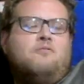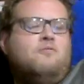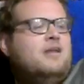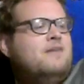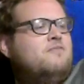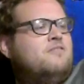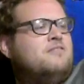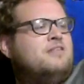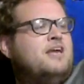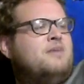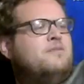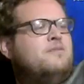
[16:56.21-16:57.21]
whatever his
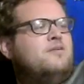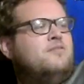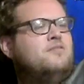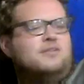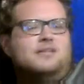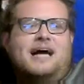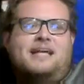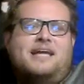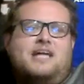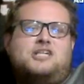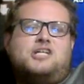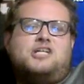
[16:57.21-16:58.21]
name is, line
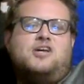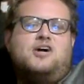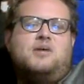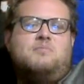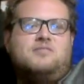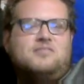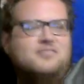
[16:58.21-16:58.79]
that shit up.